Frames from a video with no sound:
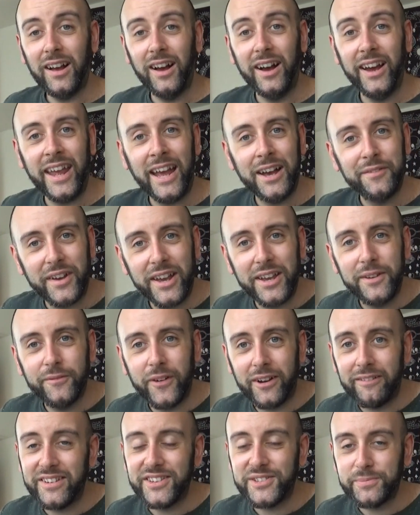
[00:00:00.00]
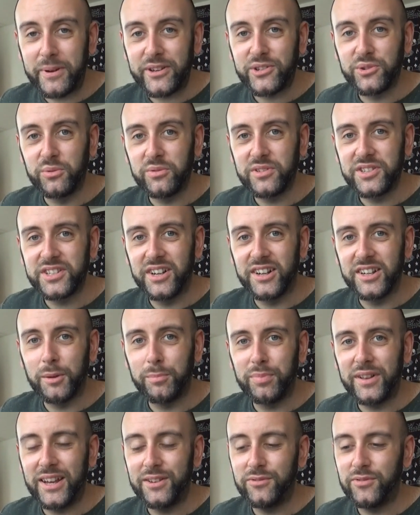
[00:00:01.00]
I have a very special
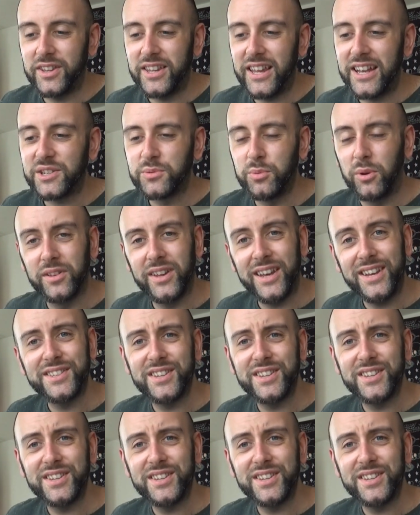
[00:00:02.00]
cider plan for the next one.